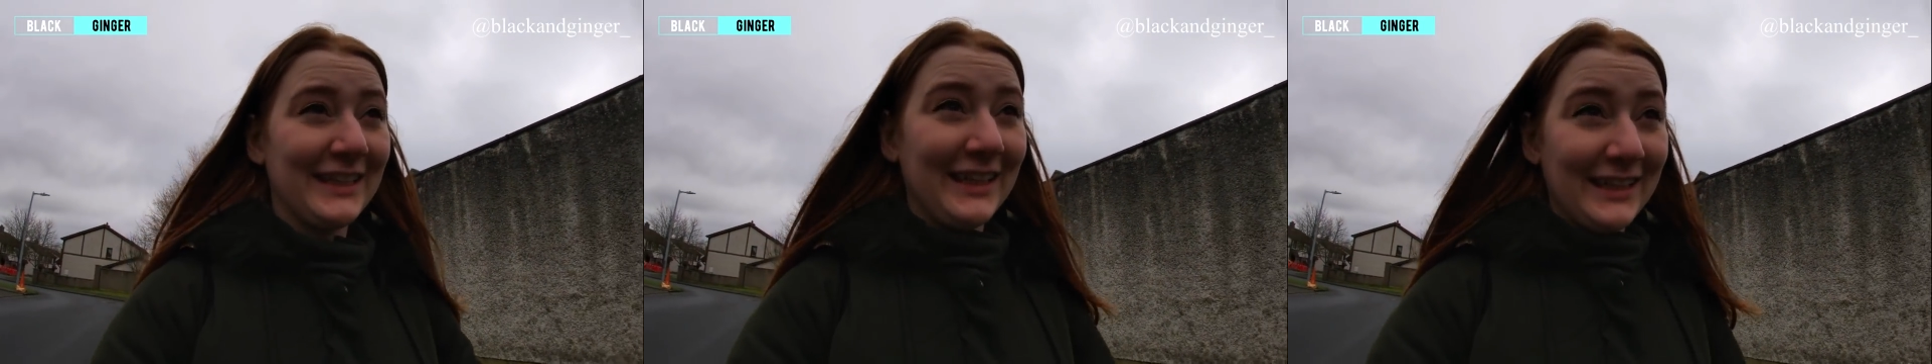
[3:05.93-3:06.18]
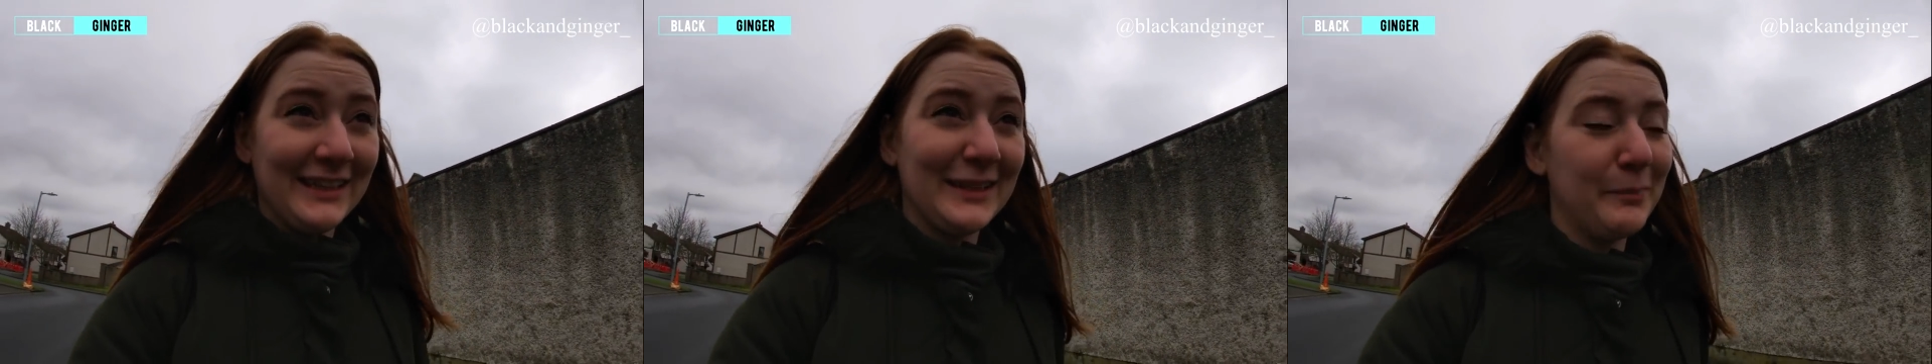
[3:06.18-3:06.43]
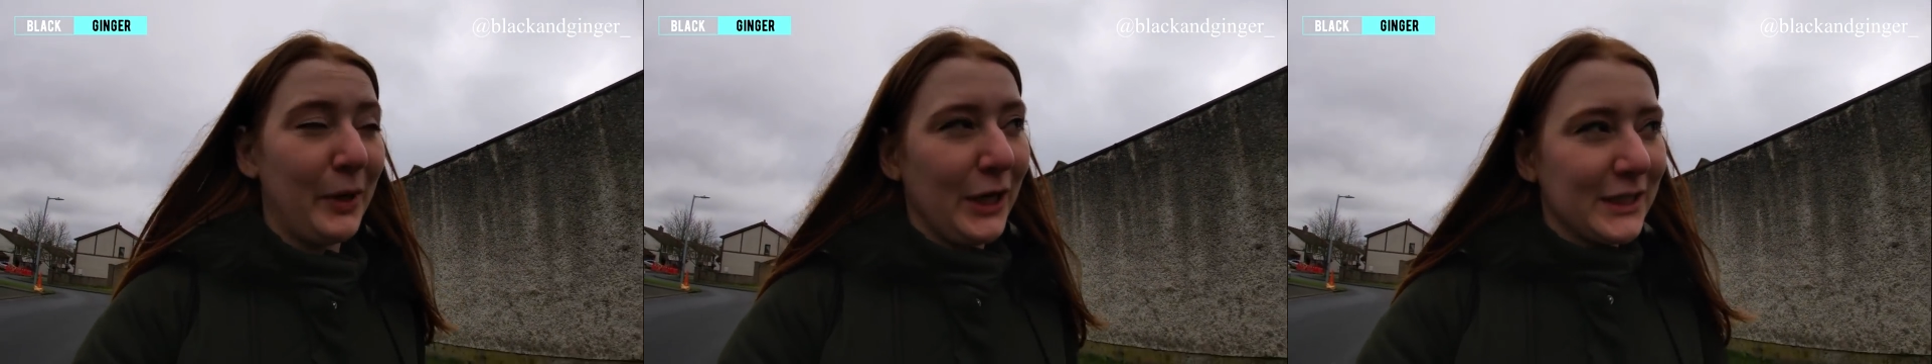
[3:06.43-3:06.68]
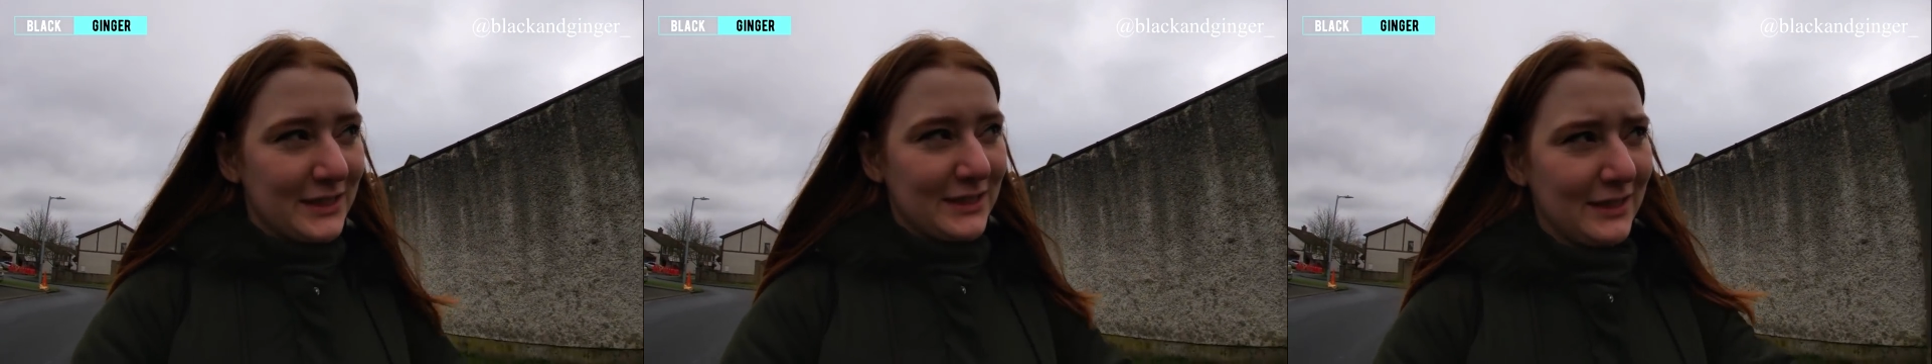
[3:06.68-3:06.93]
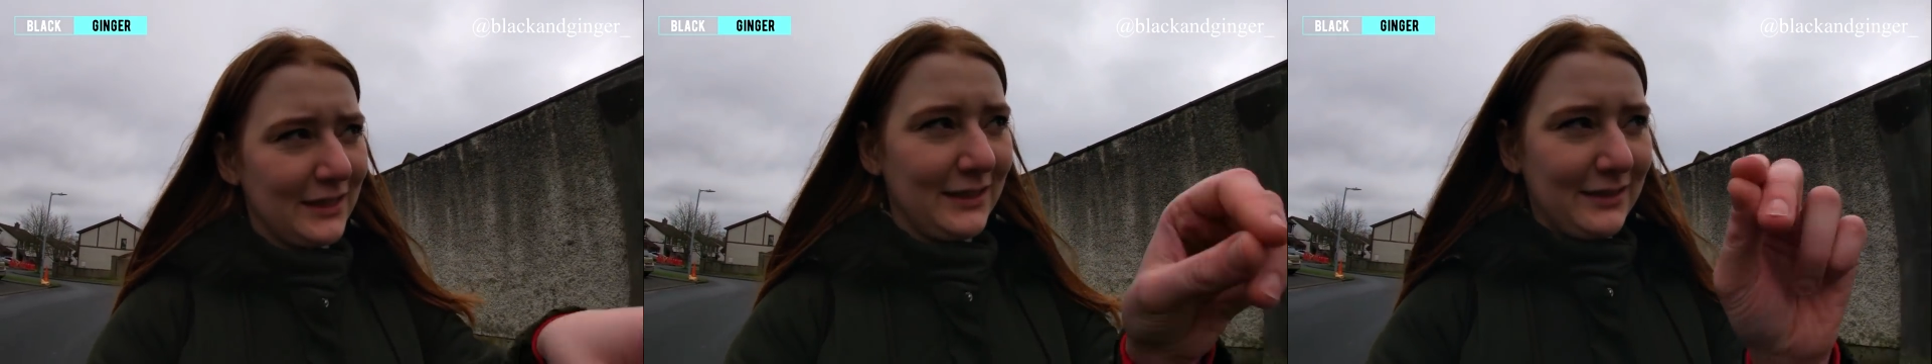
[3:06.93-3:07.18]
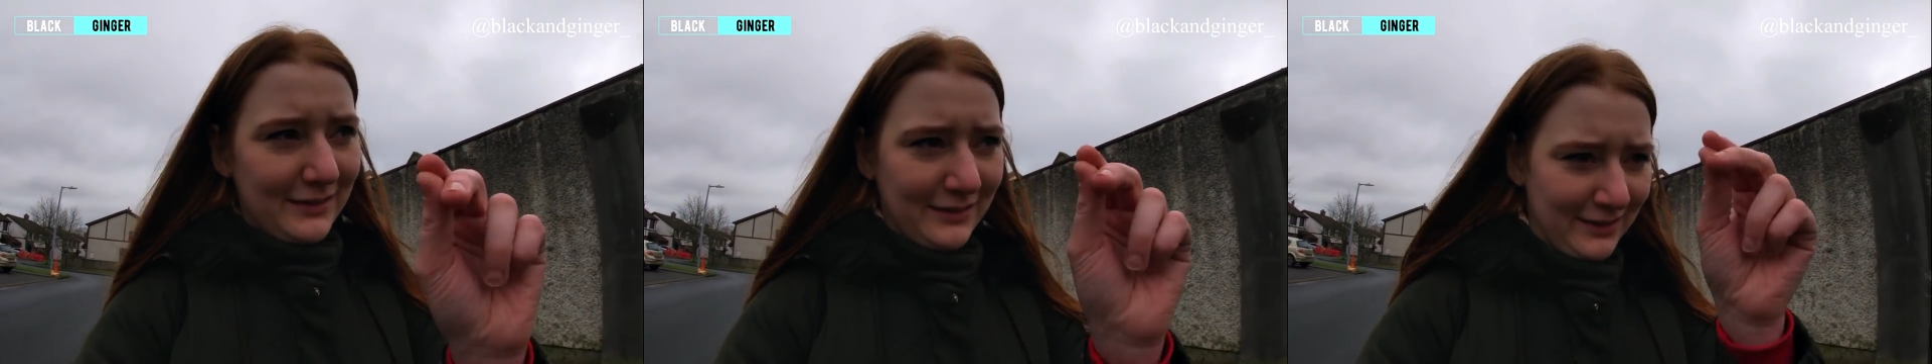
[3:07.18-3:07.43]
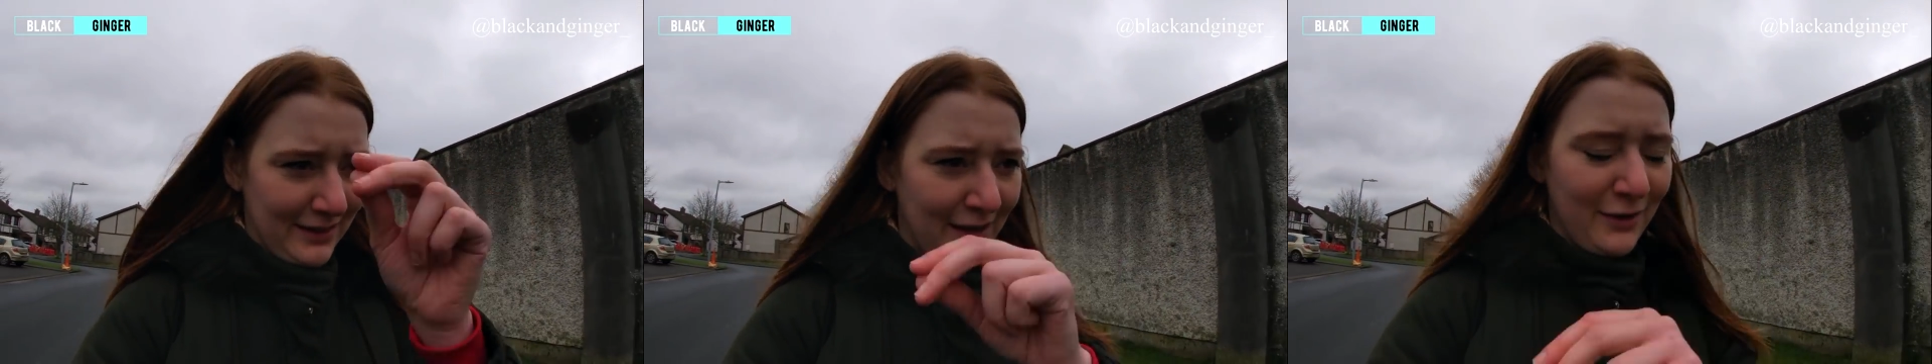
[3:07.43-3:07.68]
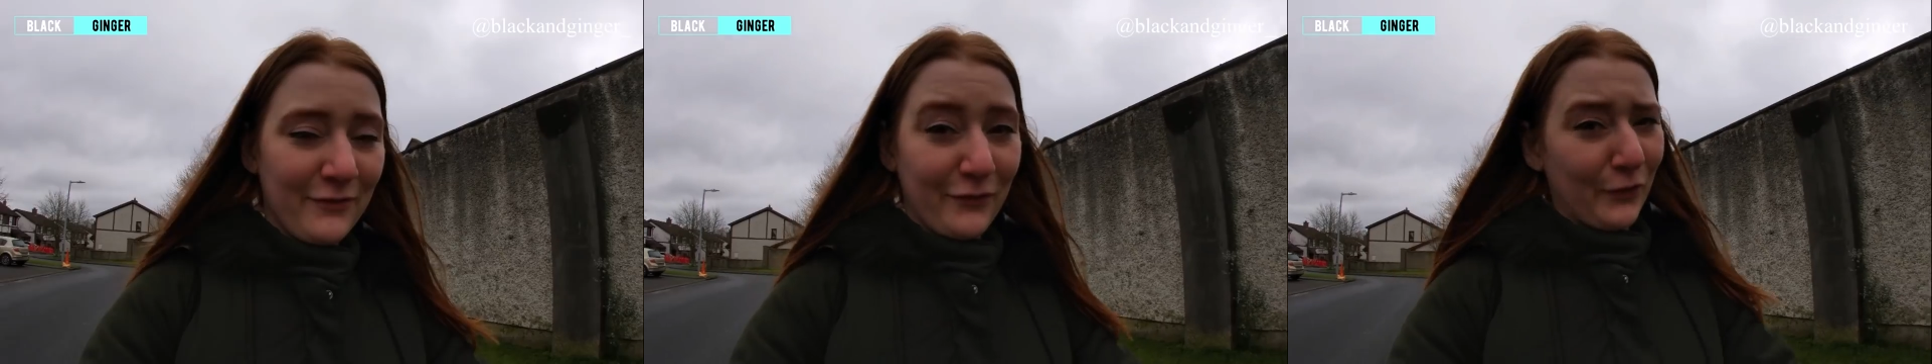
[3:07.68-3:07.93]
in the box in the
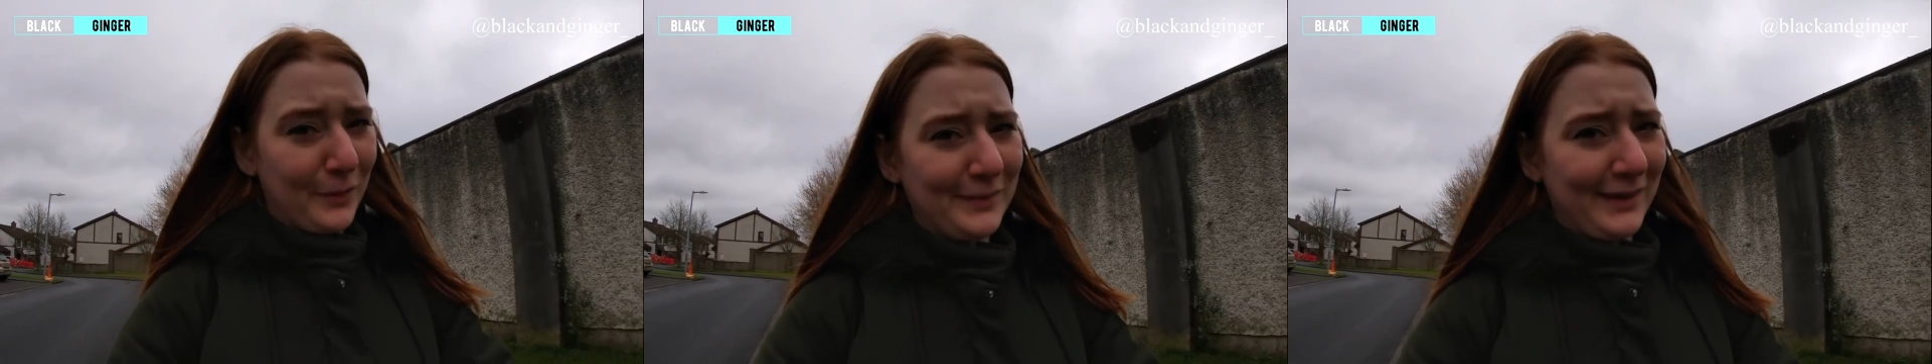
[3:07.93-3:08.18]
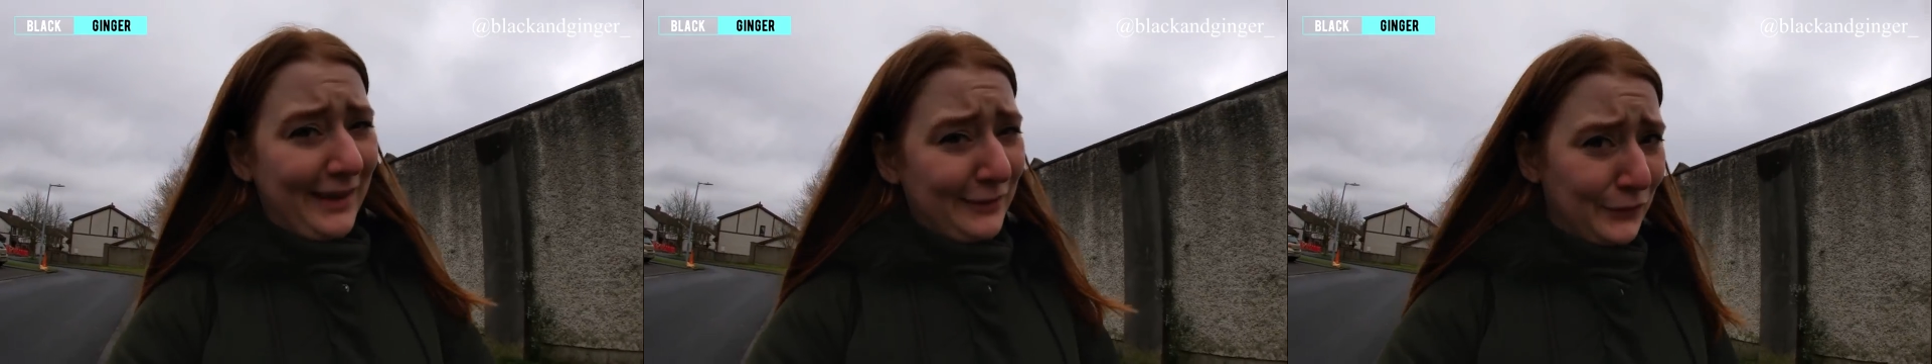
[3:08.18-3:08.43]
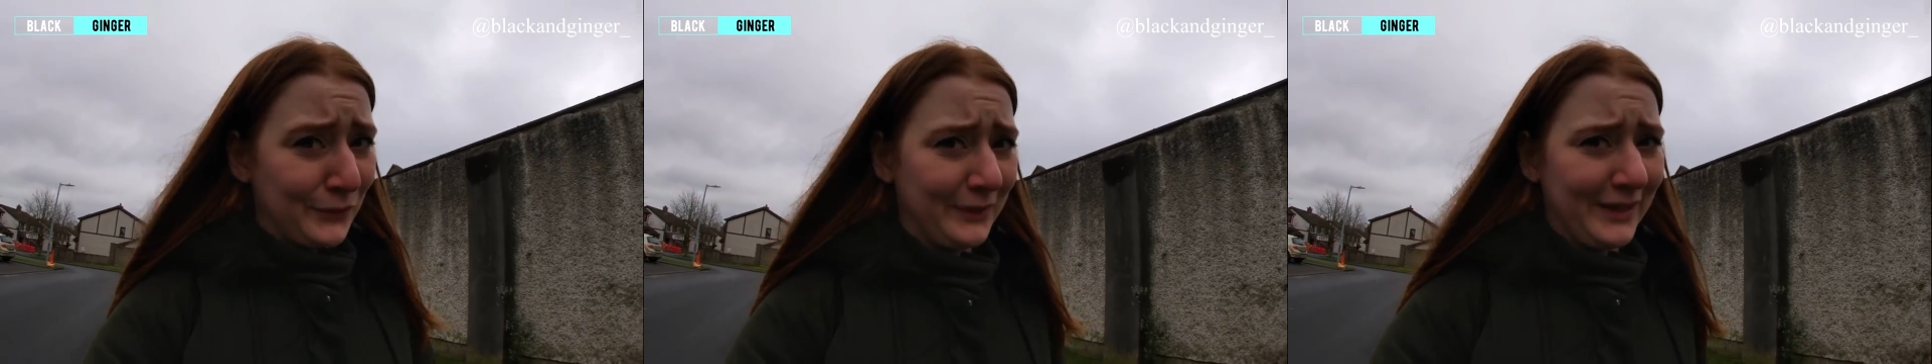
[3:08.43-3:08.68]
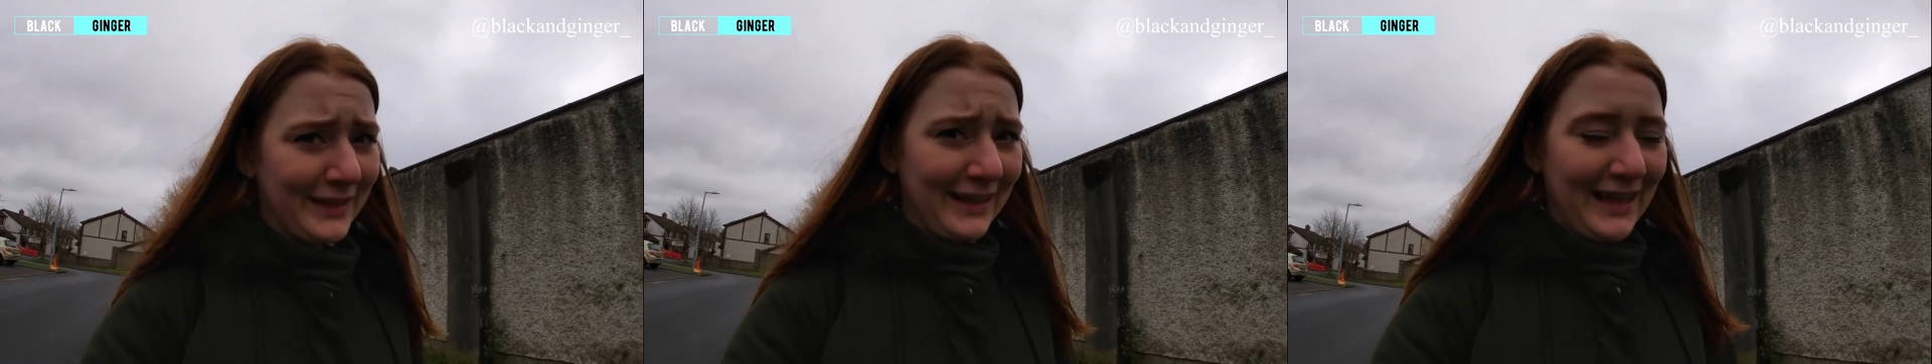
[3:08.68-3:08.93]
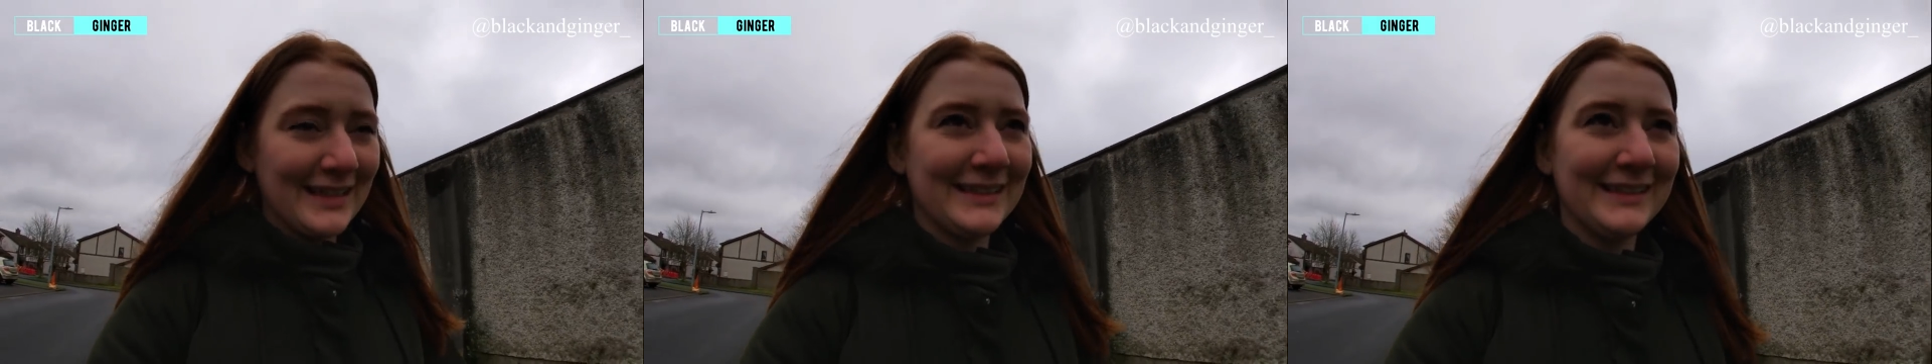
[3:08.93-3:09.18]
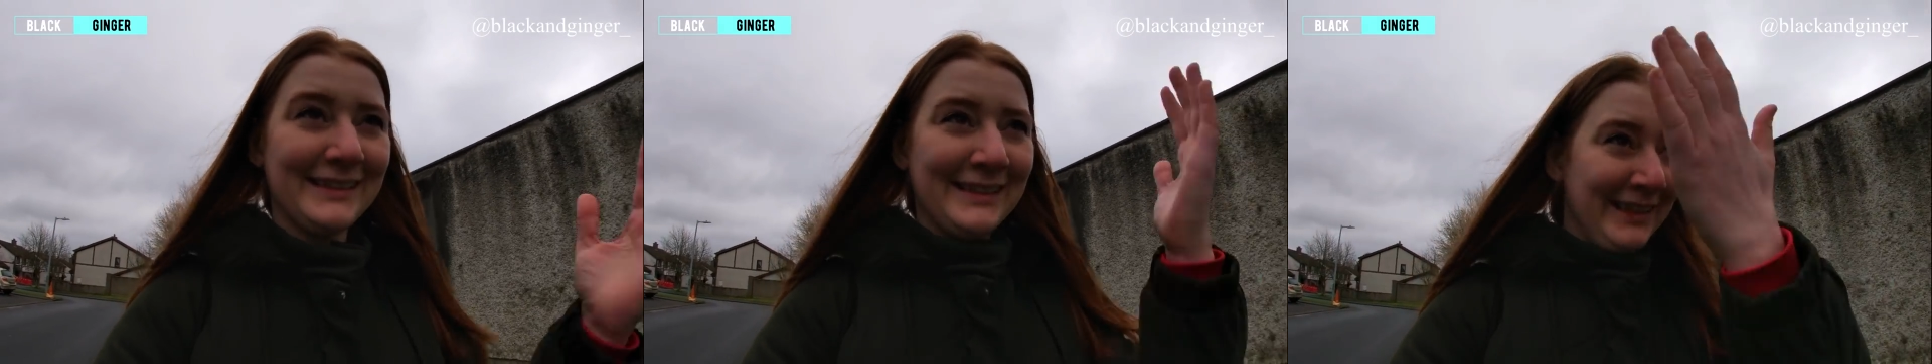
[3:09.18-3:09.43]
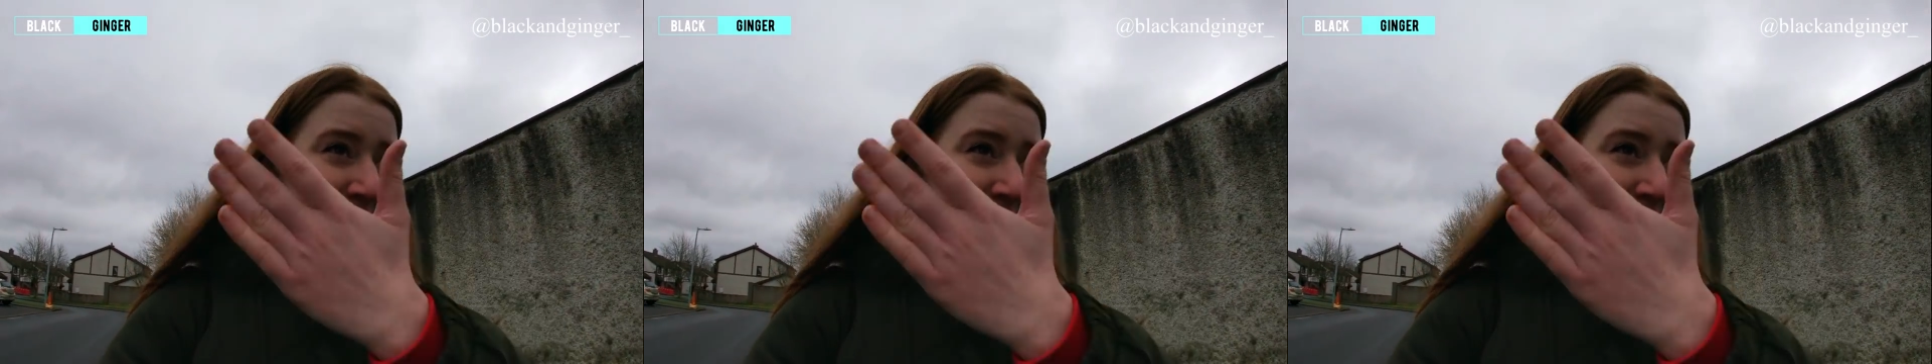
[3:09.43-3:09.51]
form that I don't wear glasses